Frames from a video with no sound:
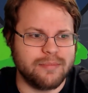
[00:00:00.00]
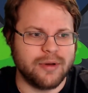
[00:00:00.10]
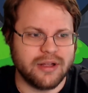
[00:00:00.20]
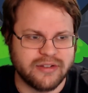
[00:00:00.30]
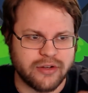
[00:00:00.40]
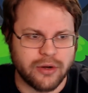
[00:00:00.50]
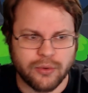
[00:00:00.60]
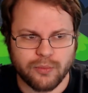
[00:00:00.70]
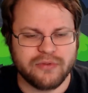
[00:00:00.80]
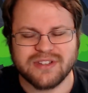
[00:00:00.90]
but so
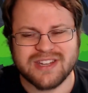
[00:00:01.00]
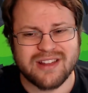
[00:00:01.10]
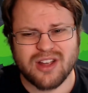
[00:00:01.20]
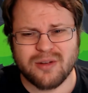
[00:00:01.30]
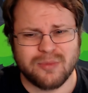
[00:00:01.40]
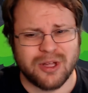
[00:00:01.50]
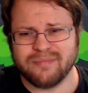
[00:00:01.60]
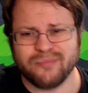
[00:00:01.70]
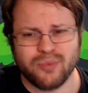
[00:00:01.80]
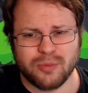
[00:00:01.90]
Wolfenstein
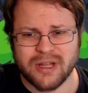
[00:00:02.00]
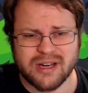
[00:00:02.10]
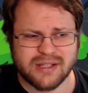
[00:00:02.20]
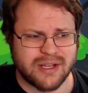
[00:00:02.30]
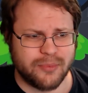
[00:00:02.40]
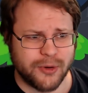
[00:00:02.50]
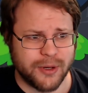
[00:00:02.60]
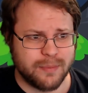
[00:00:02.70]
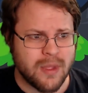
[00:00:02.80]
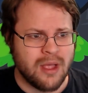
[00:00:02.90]
Youngblood, we'll play it at some point.